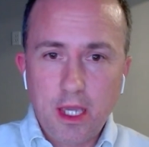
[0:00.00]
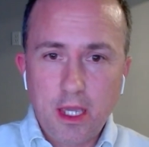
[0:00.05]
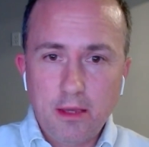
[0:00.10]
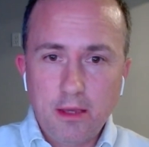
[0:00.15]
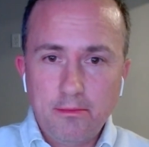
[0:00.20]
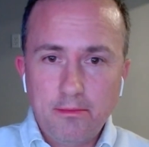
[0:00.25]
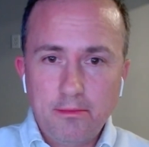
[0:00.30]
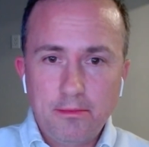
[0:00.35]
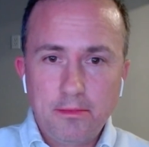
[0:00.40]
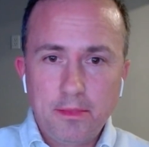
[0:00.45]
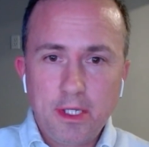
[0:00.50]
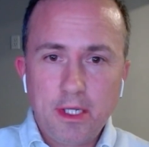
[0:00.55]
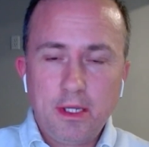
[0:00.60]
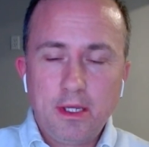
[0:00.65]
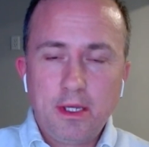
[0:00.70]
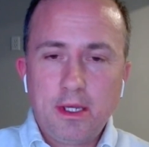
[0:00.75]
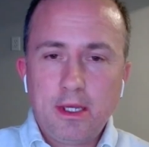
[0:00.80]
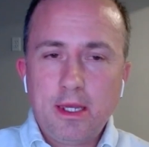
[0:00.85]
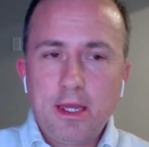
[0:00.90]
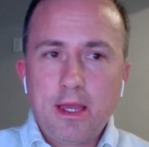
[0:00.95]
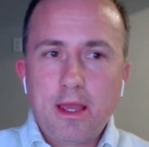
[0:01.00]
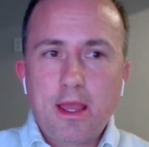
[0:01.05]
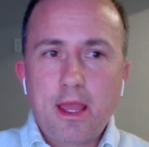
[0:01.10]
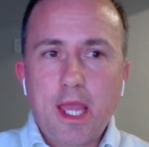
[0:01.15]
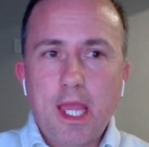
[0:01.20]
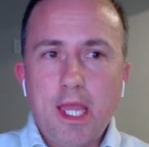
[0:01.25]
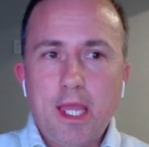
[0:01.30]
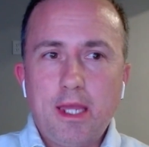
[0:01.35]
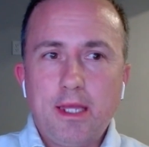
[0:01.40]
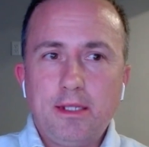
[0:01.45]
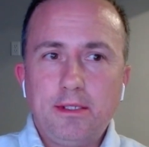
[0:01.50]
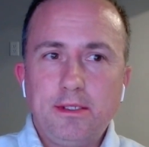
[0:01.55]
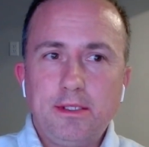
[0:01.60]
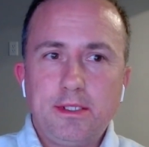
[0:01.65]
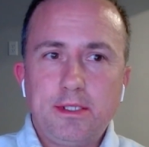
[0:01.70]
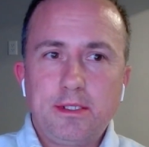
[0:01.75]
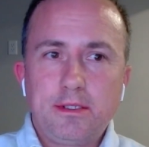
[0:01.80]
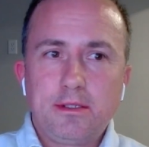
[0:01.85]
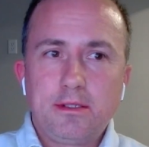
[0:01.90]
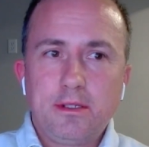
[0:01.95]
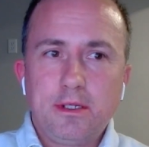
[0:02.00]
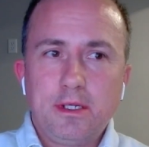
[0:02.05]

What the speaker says: came. And